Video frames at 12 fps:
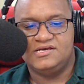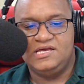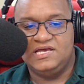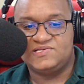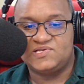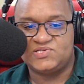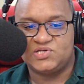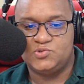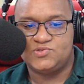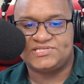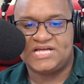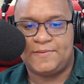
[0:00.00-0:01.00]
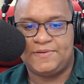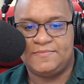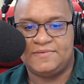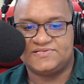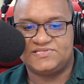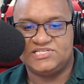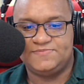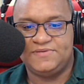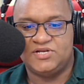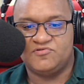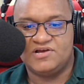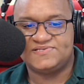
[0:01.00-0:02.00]
His sister, who stabbed him, has since
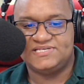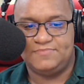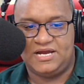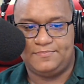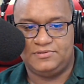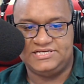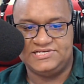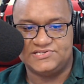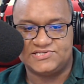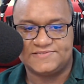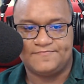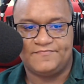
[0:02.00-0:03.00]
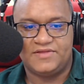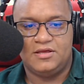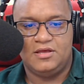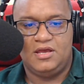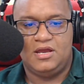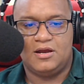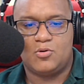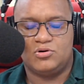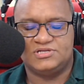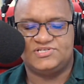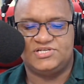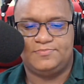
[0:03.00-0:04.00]
been arrested by police.
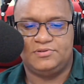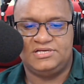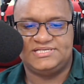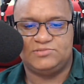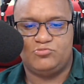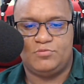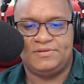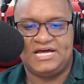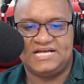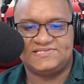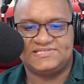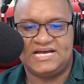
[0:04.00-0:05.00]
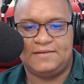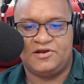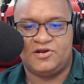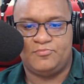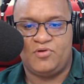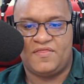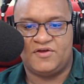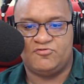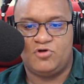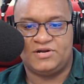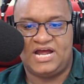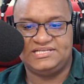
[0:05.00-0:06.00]
According to the police, the woman had stabbed her brother
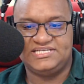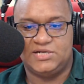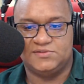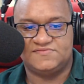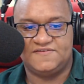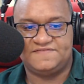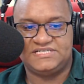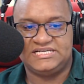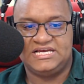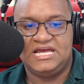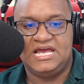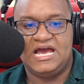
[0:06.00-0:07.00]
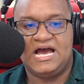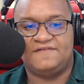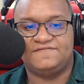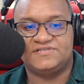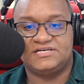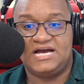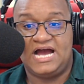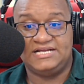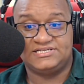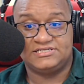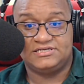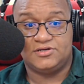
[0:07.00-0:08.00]
around 19 hours 50 after
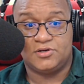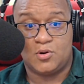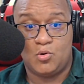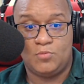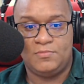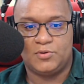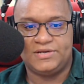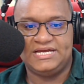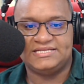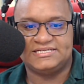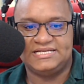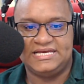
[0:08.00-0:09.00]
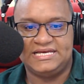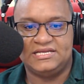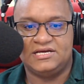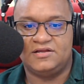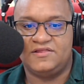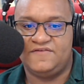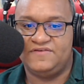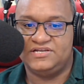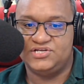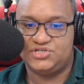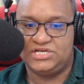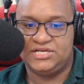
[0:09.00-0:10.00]
at her home located in the
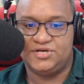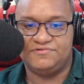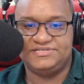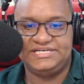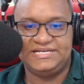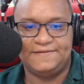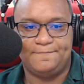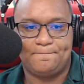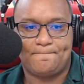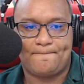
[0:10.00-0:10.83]
village in Quarantine.